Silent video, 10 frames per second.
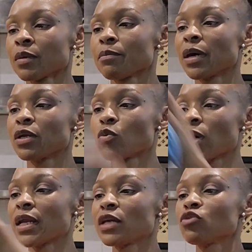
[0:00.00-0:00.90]
but
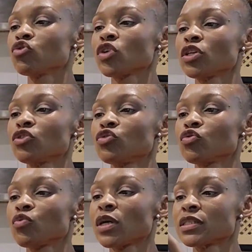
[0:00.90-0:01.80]
what I usually
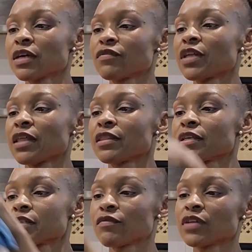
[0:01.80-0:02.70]
do, once I've done
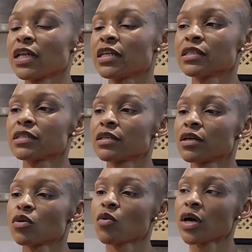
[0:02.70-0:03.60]
this, I've done it
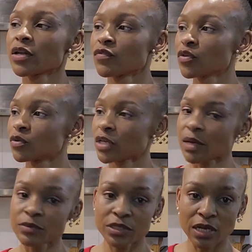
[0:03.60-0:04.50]
quite a few
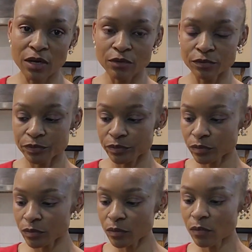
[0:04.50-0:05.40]
times now.
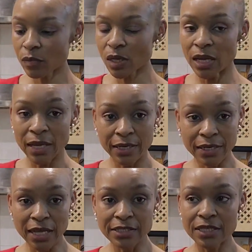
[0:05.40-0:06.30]

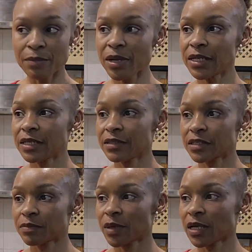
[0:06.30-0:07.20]
Next time I clean
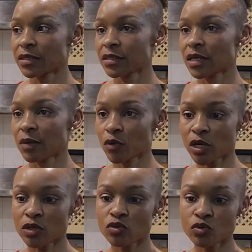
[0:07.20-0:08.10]
this plant, I'm
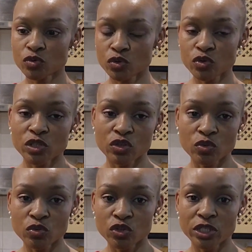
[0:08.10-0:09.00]
gonna use the
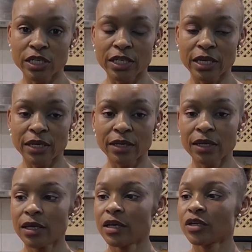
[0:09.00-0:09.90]
solution again.
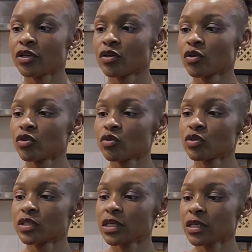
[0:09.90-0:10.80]
You'll
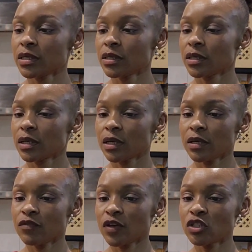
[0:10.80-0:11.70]
see,
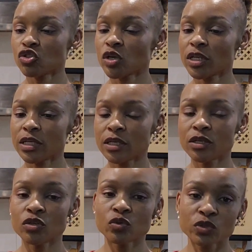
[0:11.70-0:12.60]
eventually
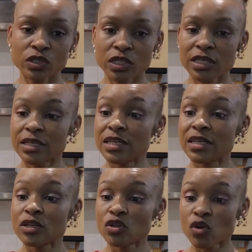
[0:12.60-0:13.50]
you'll see
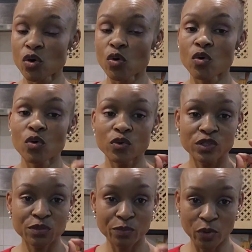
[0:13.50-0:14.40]
no
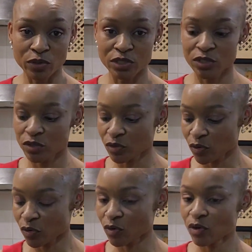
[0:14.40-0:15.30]
spot,
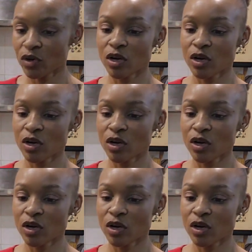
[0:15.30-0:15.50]
no